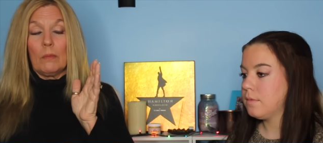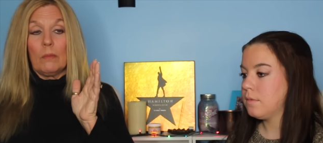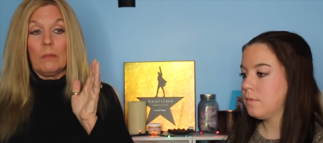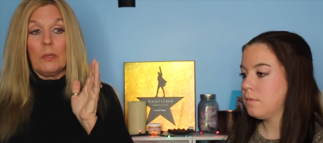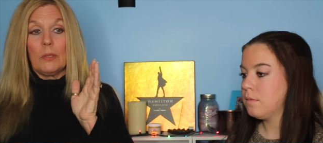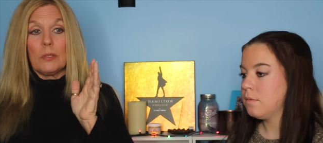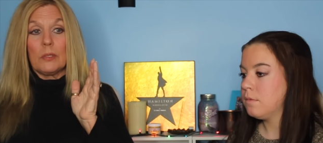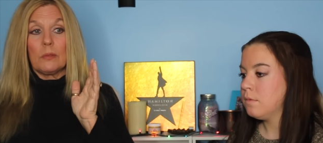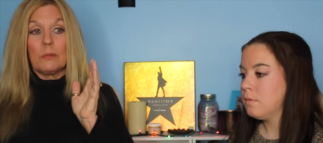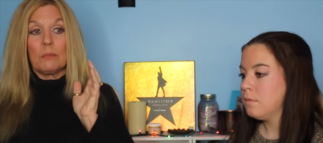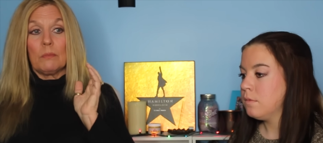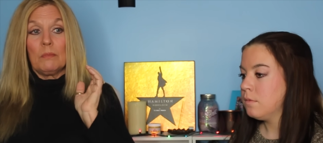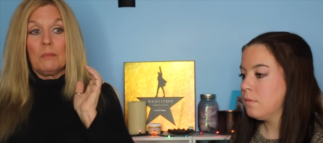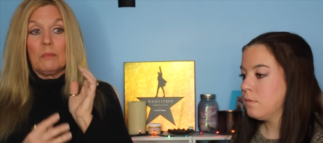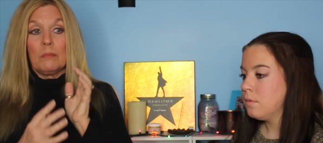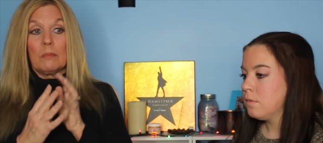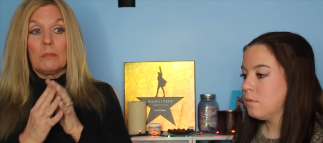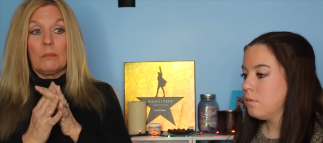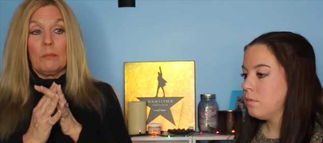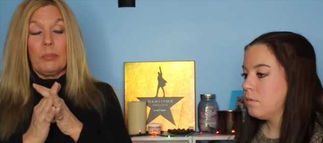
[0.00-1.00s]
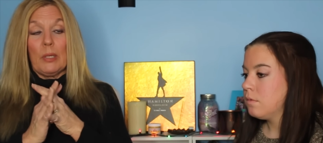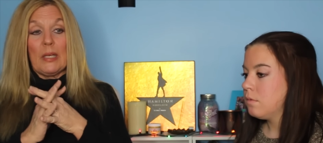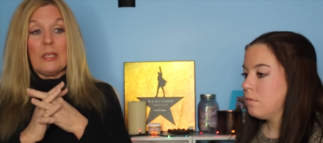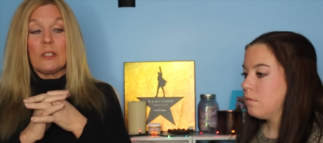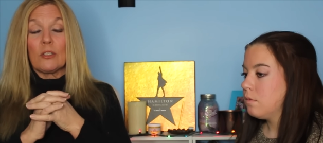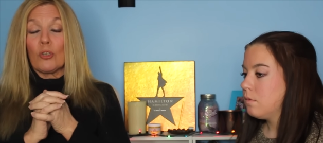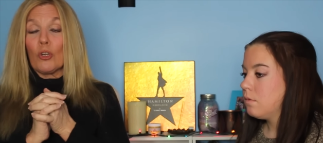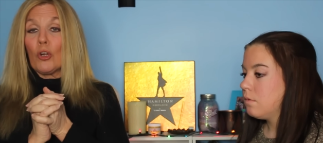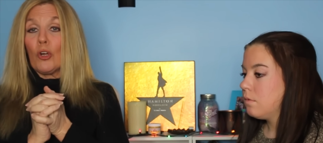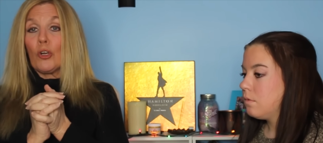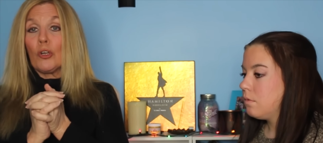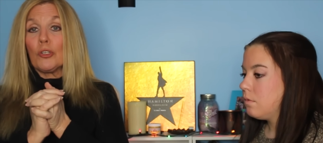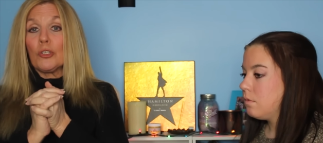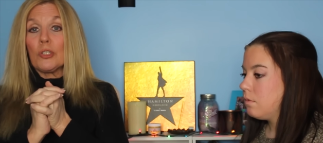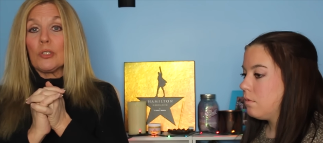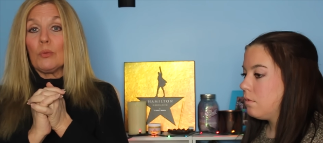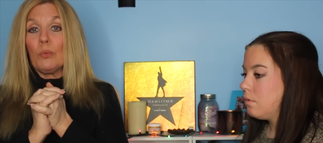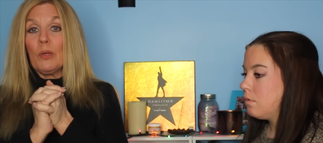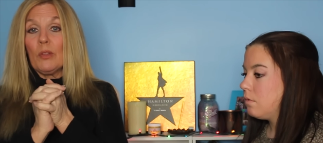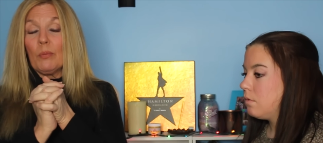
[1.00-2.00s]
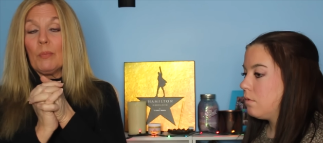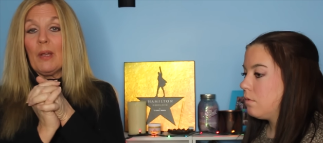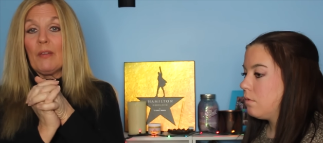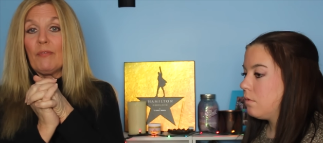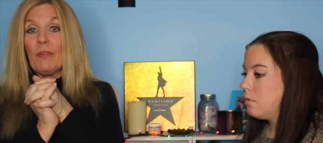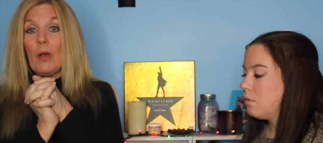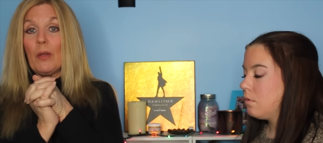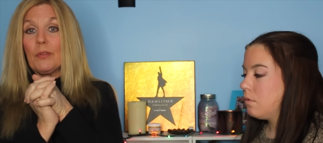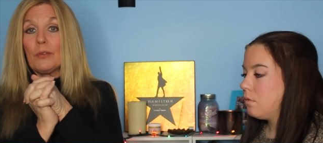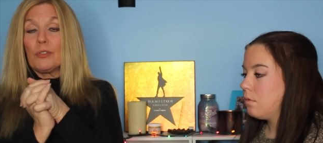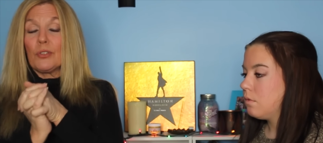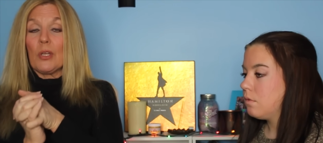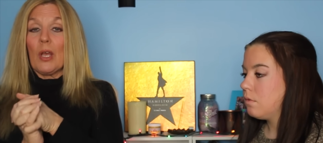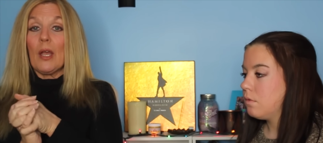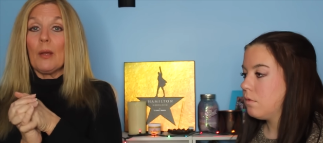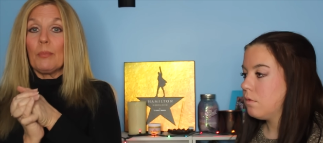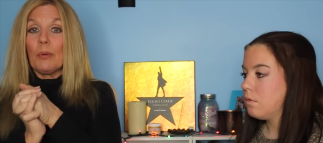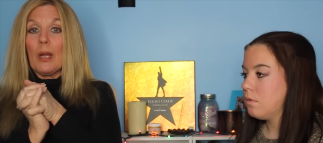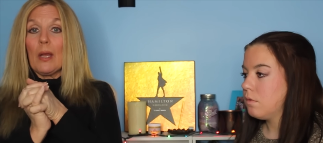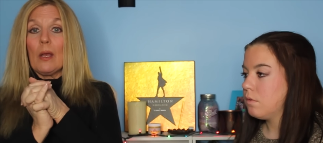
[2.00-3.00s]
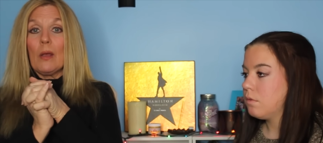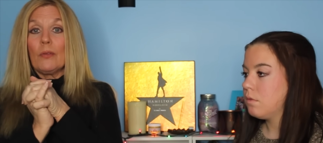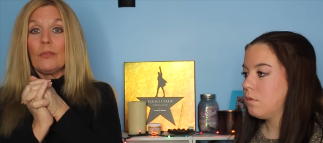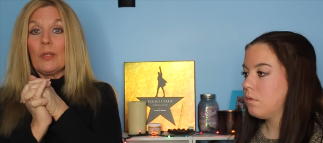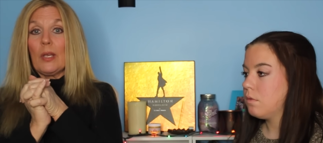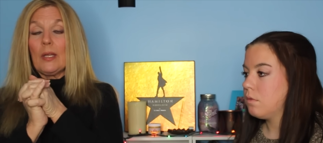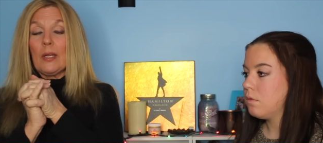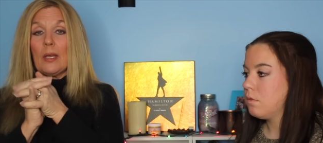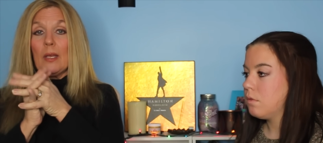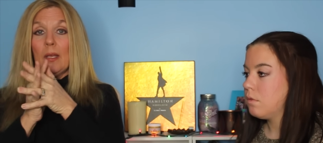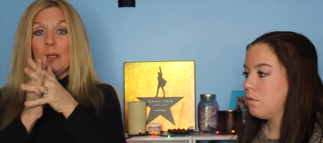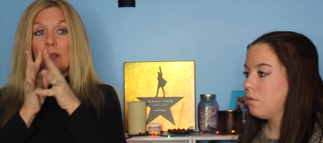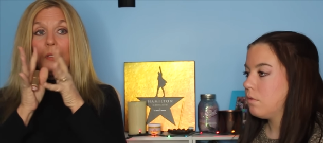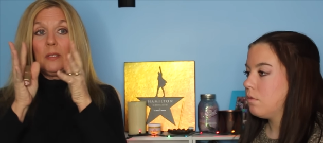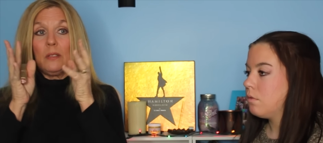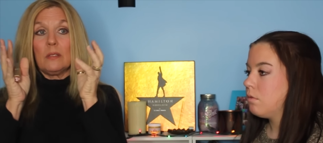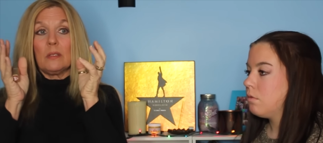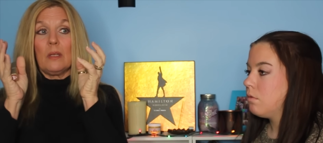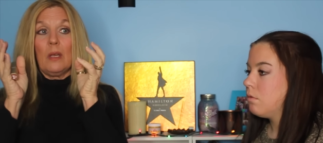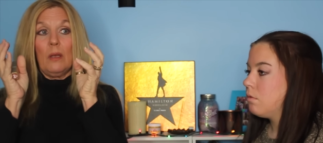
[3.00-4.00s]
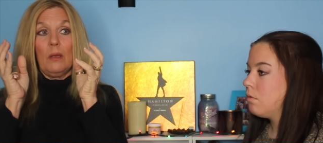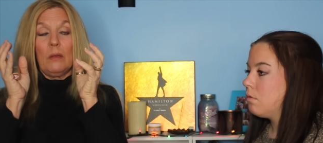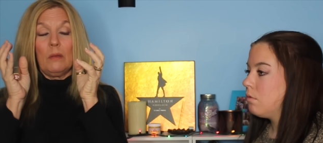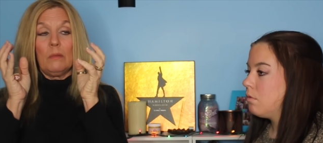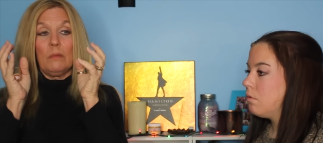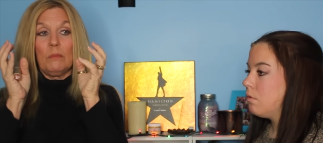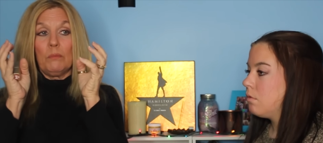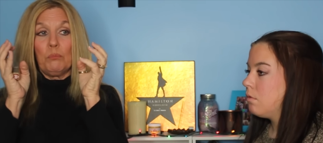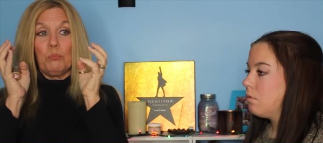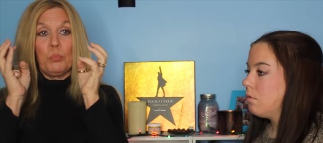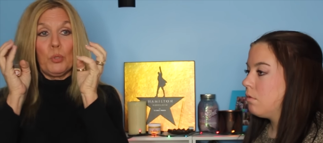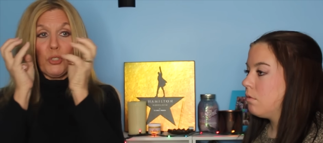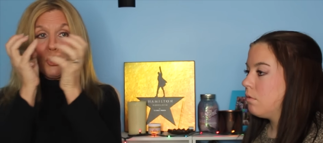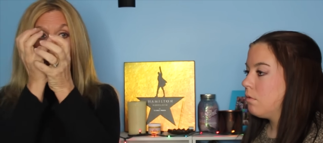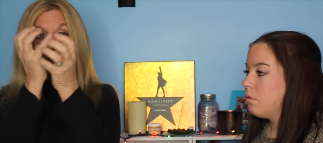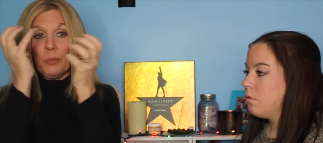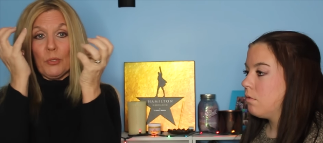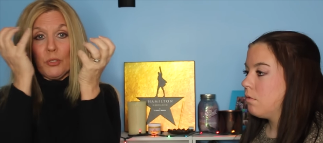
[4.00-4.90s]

Speaker 1: was blessed, cursed with my father's eyebrows and I had these bushy,